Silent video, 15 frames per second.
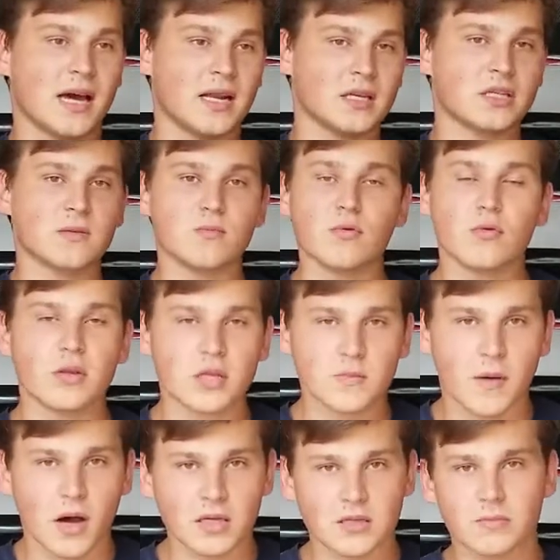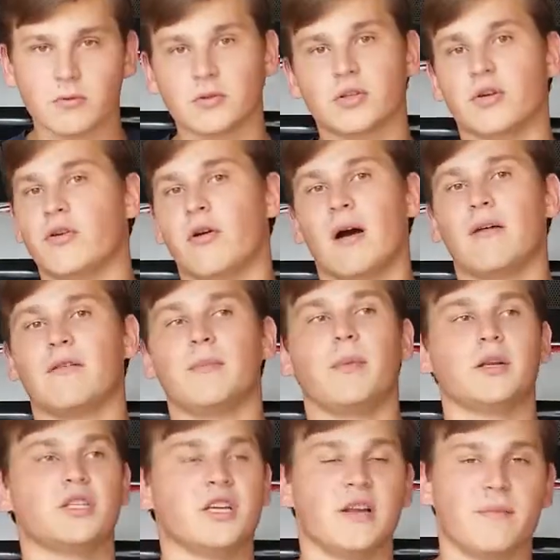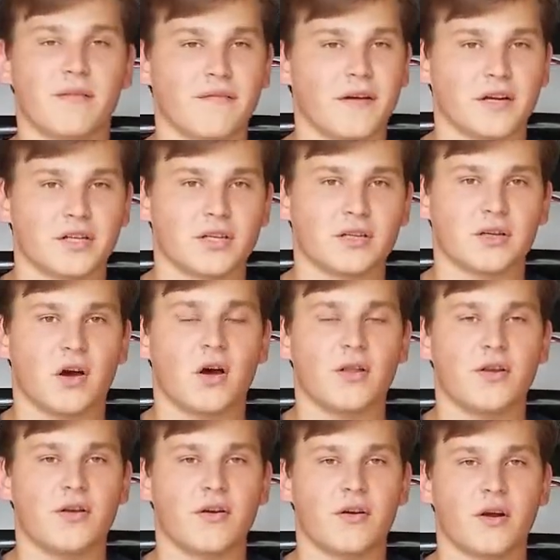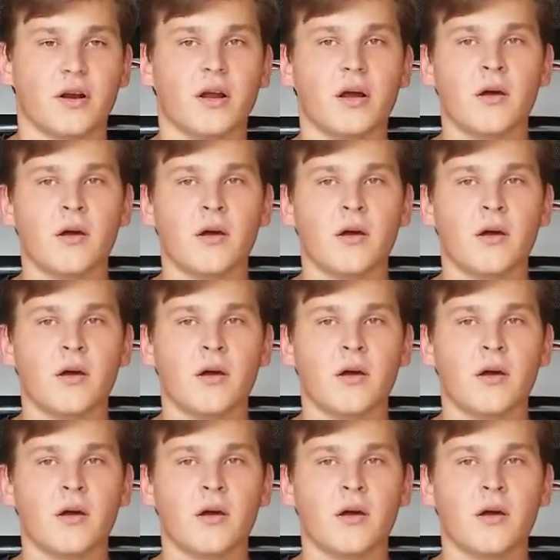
as smooth as possible so you don't have a bunch of imperfections on your